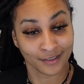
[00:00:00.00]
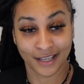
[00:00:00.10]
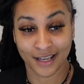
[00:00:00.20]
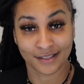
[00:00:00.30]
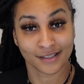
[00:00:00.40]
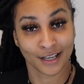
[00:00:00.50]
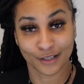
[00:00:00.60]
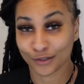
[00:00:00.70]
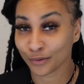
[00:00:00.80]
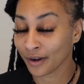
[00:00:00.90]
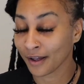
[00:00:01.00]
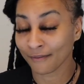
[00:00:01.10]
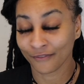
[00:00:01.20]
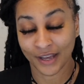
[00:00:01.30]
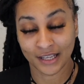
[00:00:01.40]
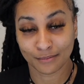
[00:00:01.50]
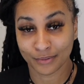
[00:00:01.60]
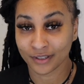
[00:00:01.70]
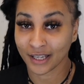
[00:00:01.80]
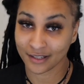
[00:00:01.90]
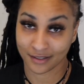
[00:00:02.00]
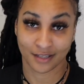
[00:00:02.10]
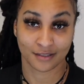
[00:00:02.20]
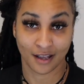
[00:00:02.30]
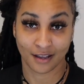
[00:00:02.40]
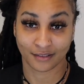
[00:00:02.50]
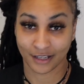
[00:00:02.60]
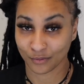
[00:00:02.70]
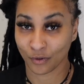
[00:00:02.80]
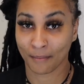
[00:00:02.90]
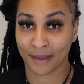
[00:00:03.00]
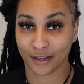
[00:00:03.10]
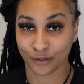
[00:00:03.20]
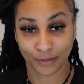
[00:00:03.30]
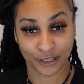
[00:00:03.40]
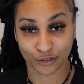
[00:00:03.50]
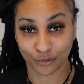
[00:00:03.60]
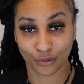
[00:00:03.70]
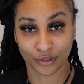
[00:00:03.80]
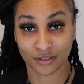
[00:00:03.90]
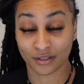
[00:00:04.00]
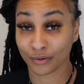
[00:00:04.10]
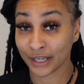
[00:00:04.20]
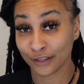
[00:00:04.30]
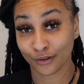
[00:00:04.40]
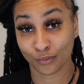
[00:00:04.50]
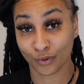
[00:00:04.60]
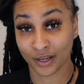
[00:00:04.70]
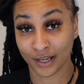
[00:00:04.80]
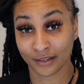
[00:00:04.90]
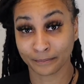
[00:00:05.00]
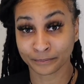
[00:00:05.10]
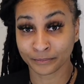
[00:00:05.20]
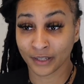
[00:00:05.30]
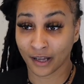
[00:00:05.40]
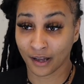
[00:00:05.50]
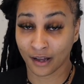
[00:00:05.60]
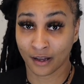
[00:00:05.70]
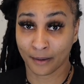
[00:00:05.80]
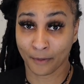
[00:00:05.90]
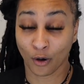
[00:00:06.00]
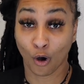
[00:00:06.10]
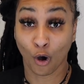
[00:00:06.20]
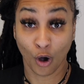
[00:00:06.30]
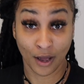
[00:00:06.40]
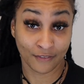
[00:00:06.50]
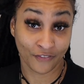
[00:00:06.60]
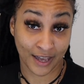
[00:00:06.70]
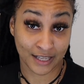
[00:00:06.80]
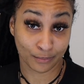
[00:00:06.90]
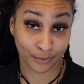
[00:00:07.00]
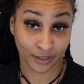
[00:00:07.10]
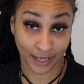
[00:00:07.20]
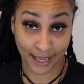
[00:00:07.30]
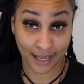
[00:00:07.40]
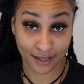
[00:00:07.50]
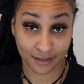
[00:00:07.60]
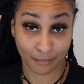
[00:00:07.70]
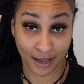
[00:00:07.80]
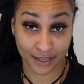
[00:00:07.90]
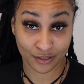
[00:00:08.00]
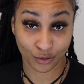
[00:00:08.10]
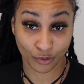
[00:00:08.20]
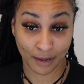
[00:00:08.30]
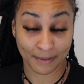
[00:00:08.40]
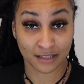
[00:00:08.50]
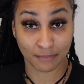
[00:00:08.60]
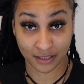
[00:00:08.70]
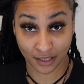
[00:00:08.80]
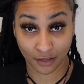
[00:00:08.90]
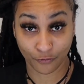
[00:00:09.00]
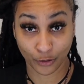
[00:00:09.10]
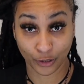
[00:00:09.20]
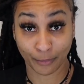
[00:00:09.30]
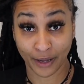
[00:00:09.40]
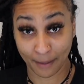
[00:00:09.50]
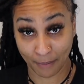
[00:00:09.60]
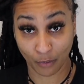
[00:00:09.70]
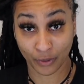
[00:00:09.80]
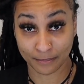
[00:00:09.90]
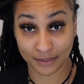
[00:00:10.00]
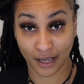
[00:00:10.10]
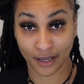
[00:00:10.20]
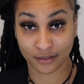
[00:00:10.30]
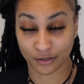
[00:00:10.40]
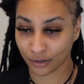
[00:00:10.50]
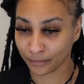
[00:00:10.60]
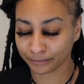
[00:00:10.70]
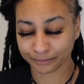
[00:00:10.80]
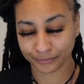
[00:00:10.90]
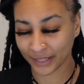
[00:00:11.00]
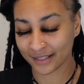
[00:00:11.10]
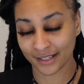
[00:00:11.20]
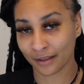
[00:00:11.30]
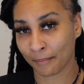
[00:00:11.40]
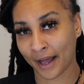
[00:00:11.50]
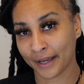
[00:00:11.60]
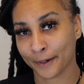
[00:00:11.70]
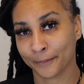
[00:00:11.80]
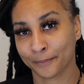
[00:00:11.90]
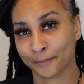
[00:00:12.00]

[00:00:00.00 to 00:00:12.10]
yes, Instagram, Facebook, and TikTok. That's where I'm at. You place your orders on either one. On Facebook and my Instagram is my telephone number and my website. So it's in the bio.